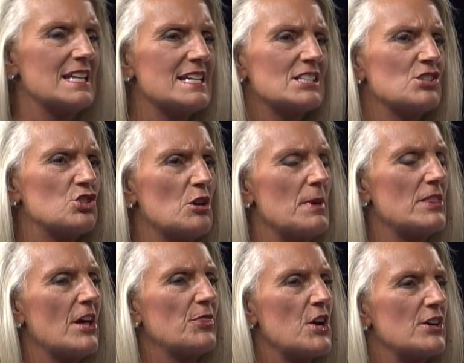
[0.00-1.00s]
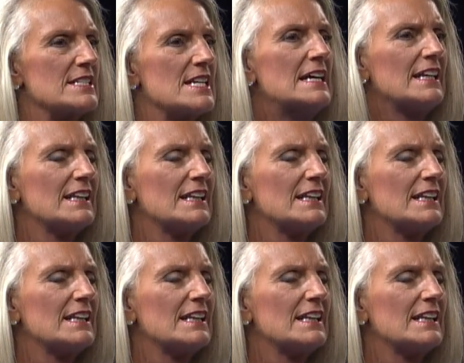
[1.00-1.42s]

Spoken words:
listen to me, that there is